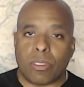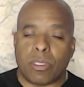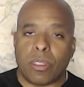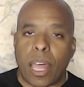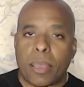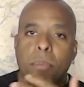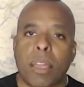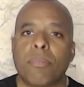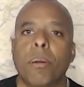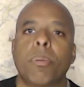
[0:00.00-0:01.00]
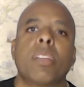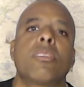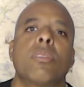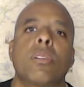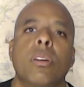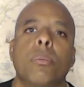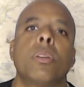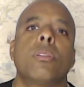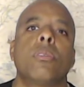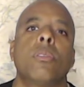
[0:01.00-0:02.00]
like-minded vibration are going to
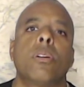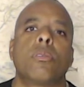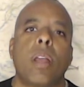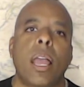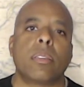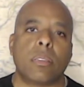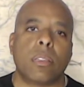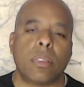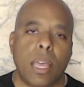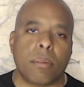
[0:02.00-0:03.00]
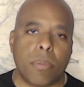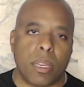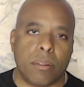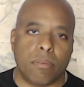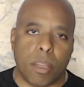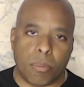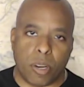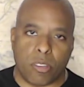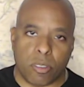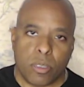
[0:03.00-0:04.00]
be attracted to like-minded
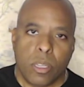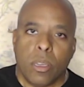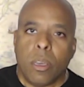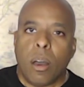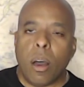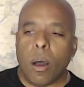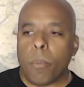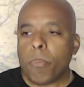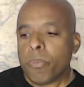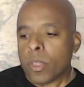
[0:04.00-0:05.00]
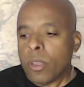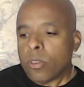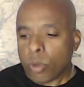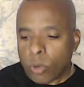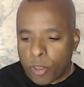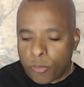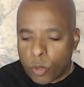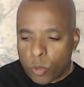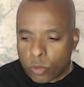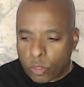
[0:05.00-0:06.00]
vibration. So if
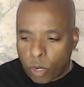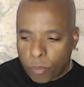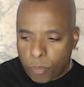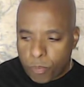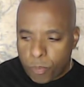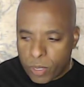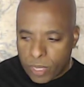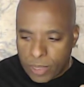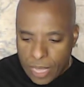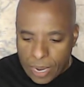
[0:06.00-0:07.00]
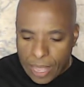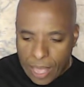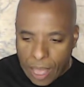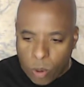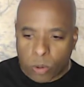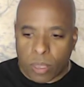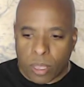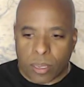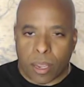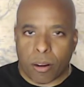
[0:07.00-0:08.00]
you start putting that out
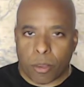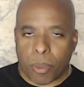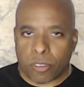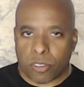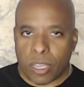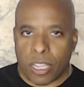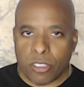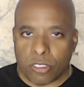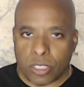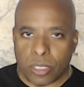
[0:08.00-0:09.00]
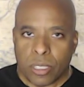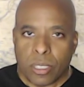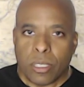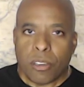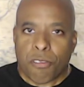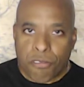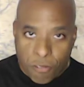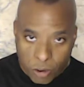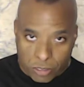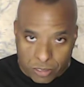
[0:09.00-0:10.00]
and caring about your energy
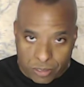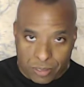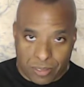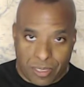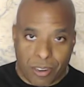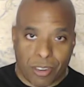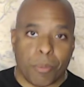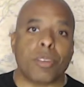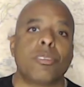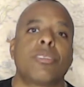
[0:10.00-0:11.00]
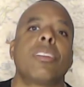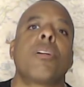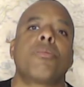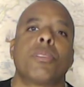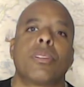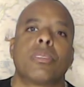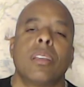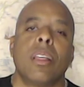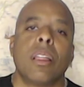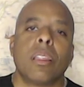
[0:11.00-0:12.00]
first, caring about yourself first,
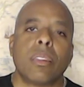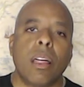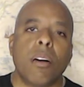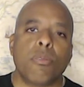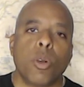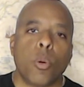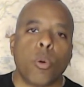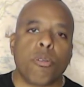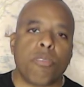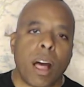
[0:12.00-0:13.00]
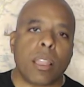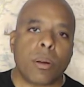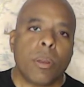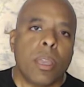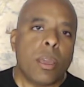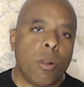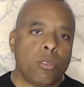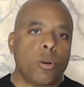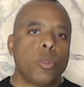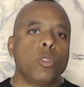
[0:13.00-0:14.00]
love will follow. And
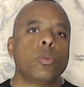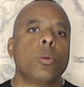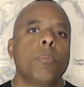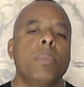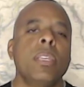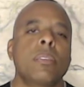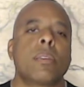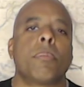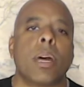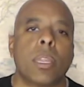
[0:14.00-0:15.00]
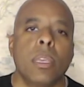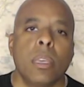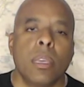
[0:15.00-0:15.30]
also when you meet somebody,